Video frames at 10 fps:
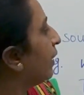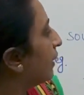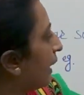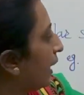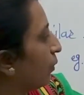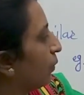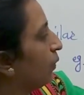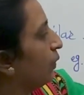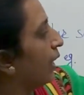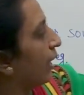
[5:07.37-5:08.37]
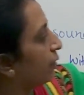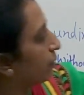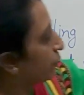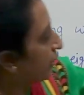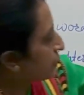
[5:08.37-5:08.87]
Now,
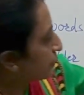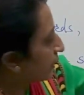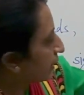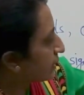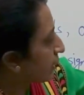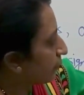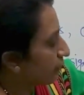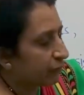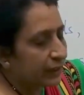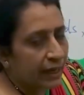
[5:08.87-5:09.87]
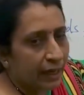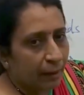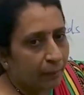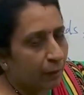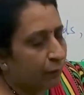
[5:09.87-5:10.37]
which words are, with the
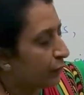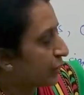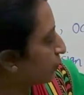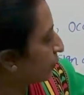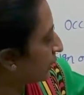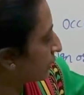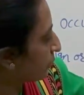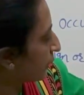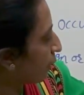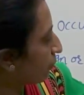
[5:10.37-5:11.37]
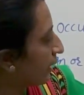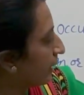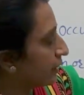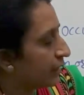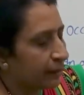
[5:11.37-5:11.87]
help of which words we have
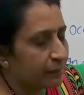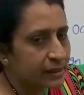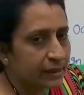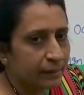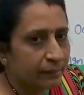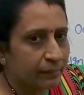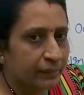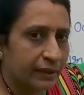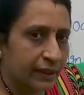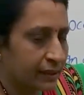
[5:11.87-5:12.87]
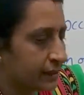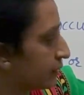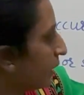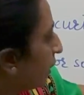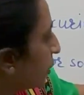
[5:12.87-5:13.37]
find the rhyme scheme?
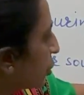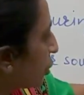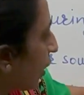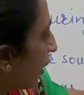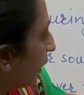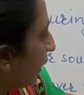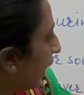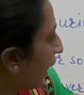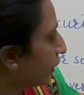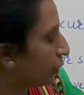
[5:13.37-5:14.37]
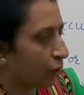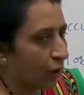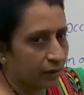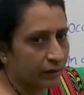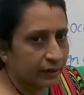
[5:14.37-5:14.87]
Yes, shock and
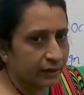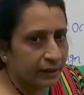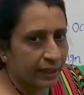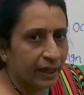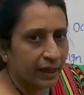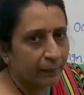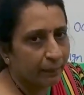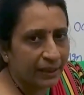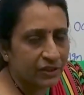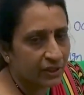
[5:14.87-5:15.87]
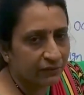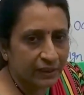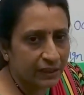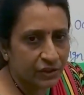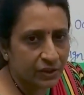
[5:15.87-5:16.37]
rock. They are matching
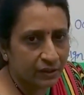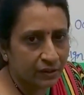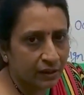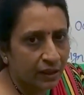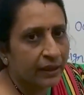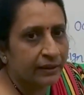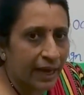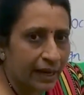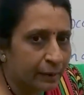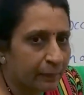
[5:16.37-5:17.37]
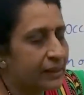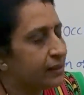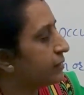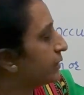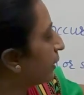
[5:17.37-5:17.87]
with each other. That
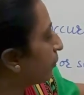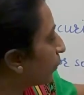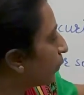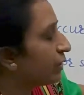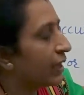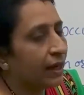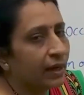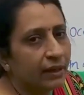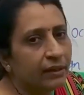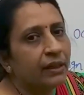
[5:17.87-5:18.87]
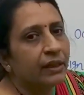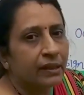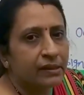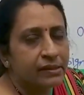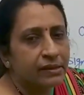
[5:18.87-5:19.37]
means they both are
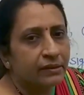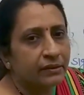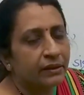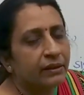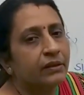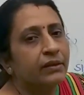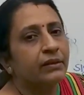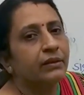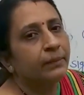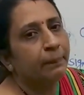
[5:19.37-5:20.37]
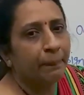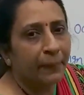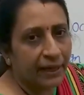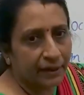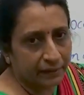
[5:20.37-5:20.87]
considered a
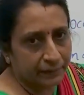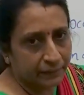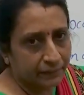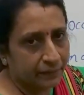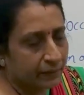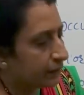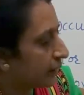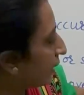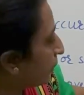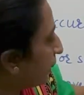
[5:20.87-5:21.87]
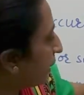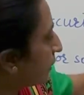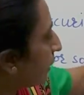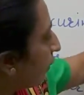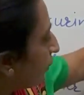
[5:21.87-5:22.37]
pair. That
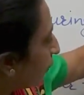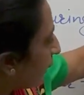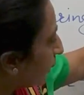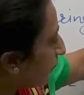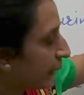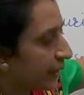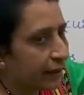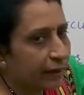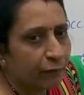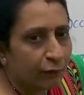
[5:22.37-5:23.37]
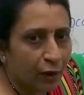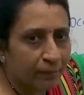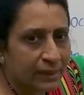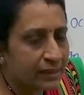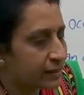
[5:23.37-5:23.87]
means one pair
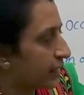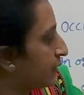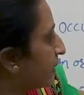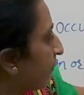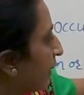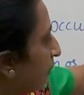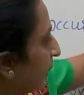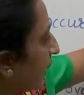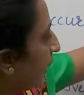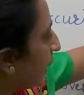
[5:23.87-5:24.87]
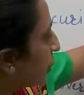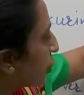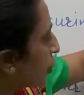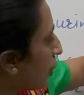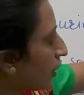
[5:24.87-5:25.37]
from this stanza will be
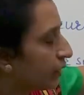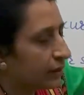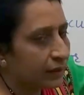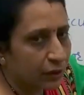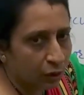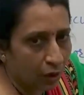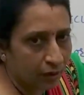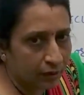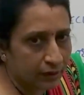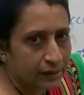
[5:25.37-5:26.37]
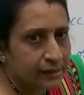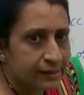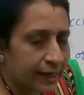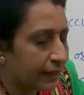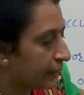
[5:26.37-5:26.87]
shock, rock.
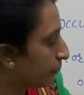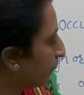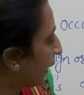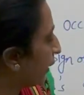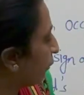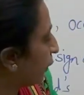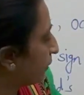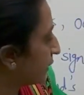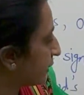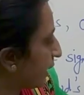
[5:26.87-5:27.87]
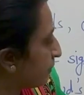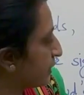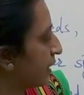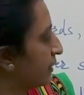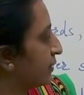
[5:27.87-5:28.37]
Second pair from the same
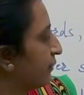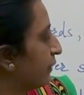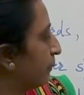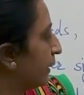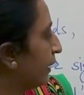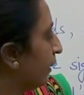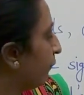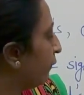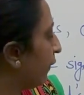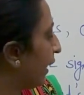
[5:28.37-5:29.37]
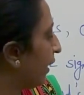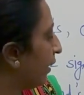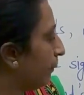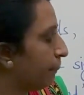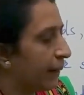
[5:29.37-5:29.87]
stanza will be fell,
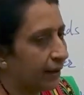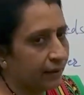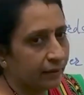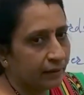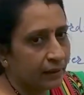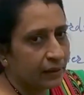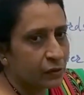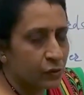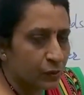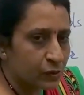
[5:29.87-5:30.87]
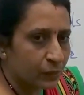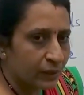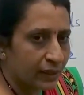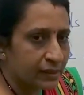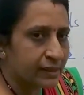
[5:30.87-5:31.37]
bell. So
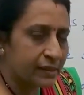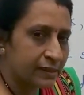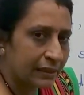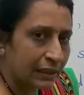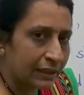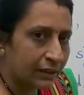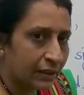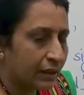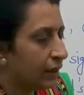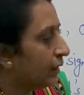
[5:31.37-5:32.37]
students, is it clear?